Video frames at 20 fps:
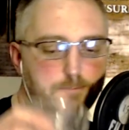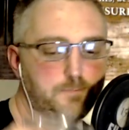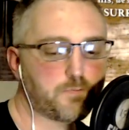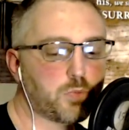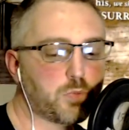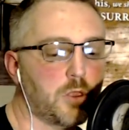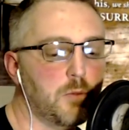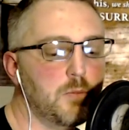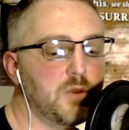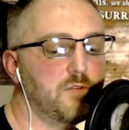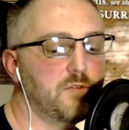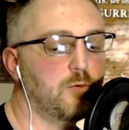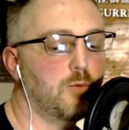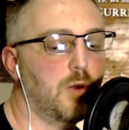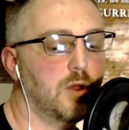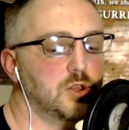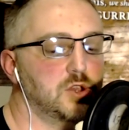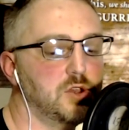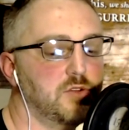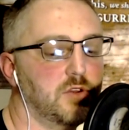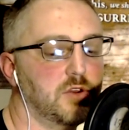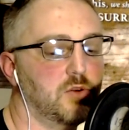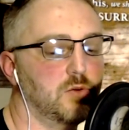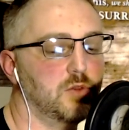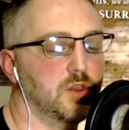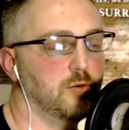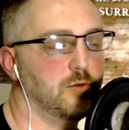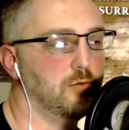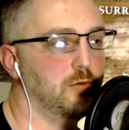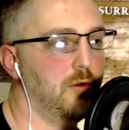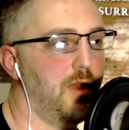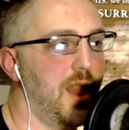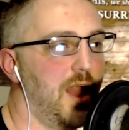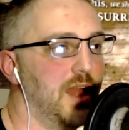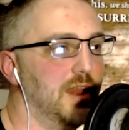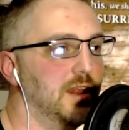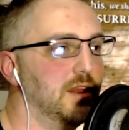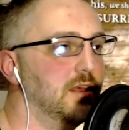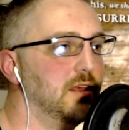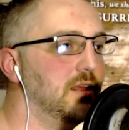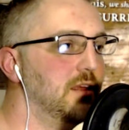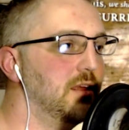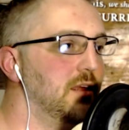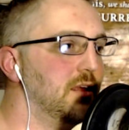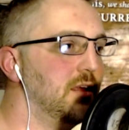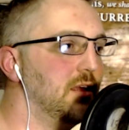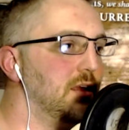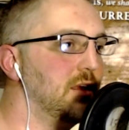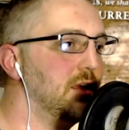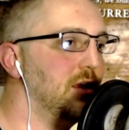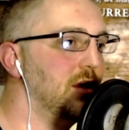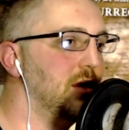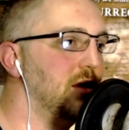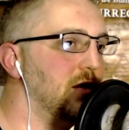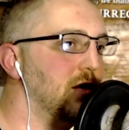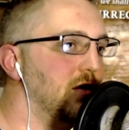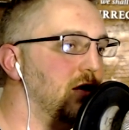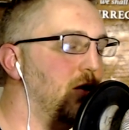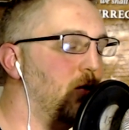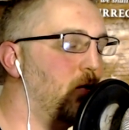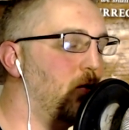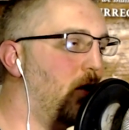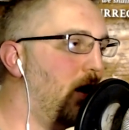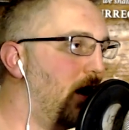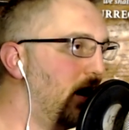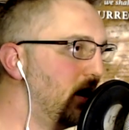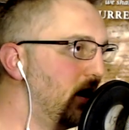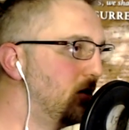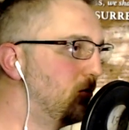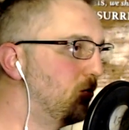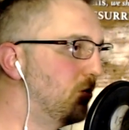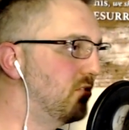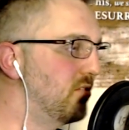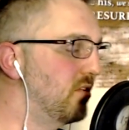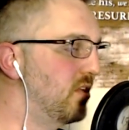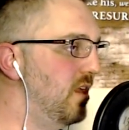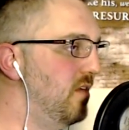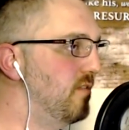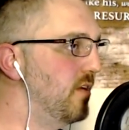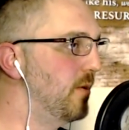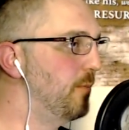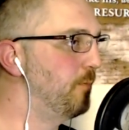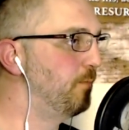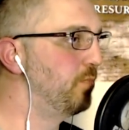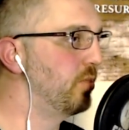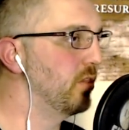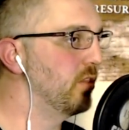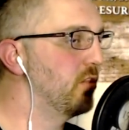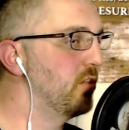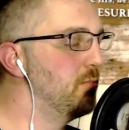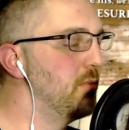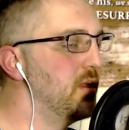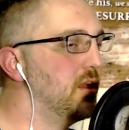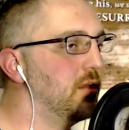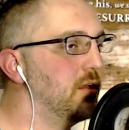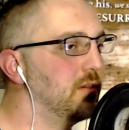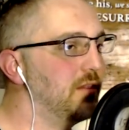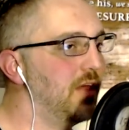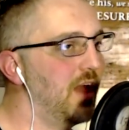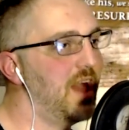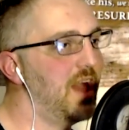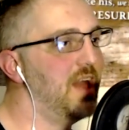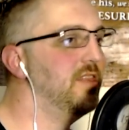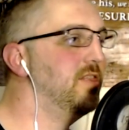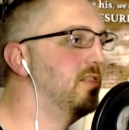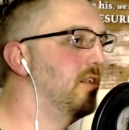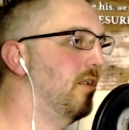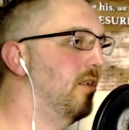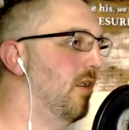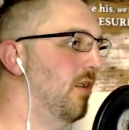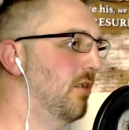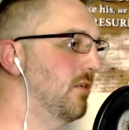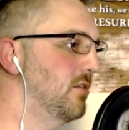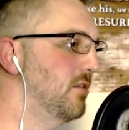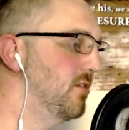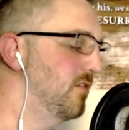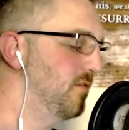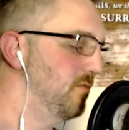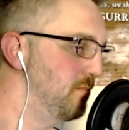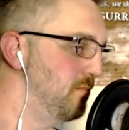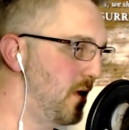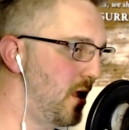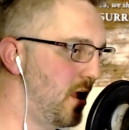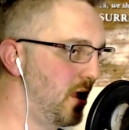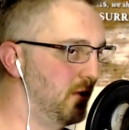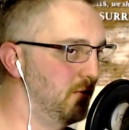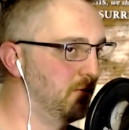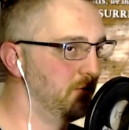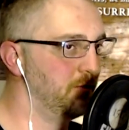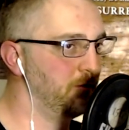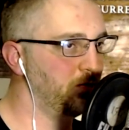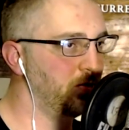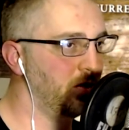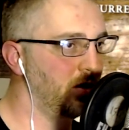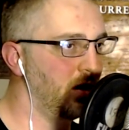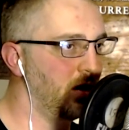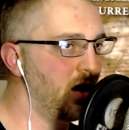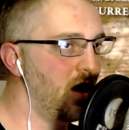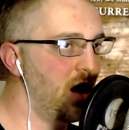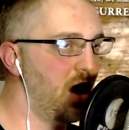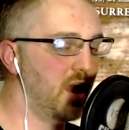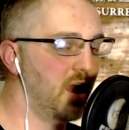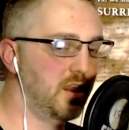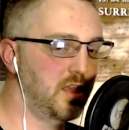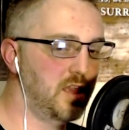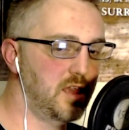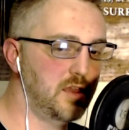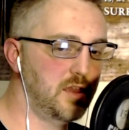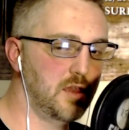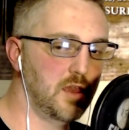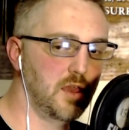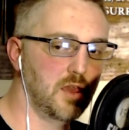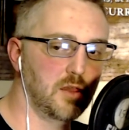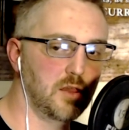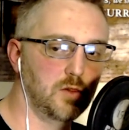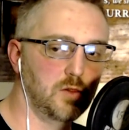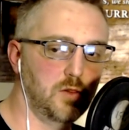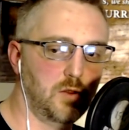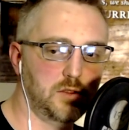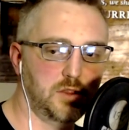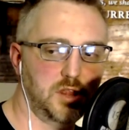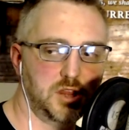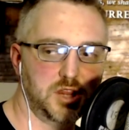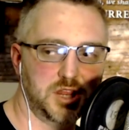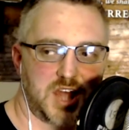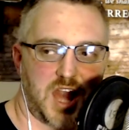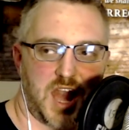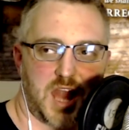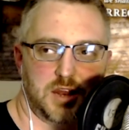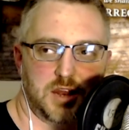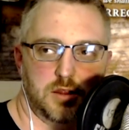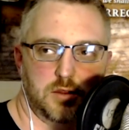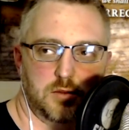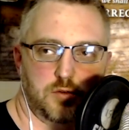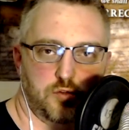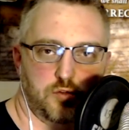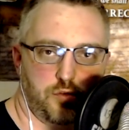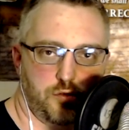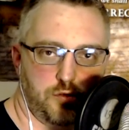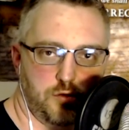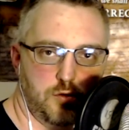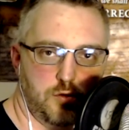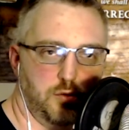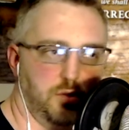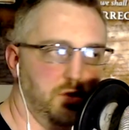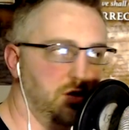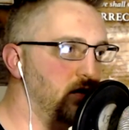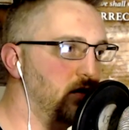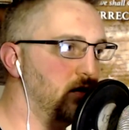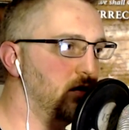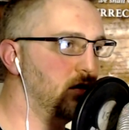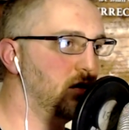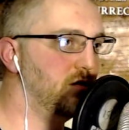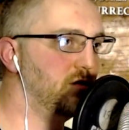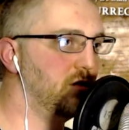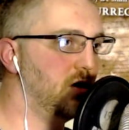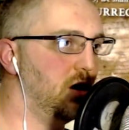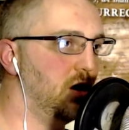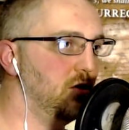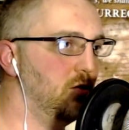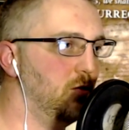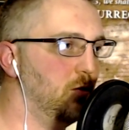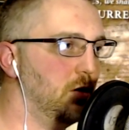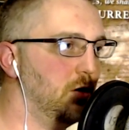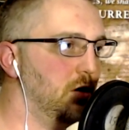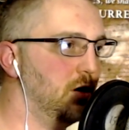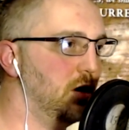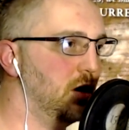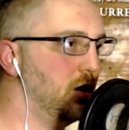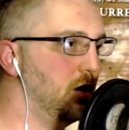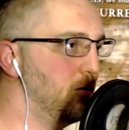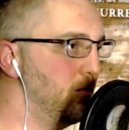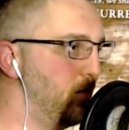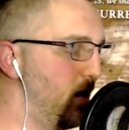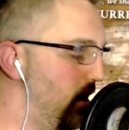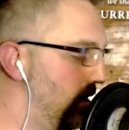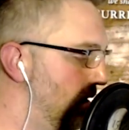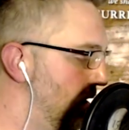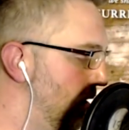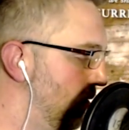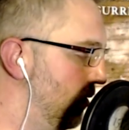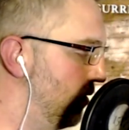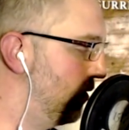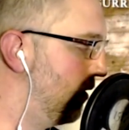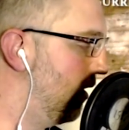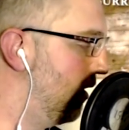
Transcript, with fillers: But if Welch's had only read that wine was given to make glad the hearts of men, and he looked at that truth of God's word and compared it with all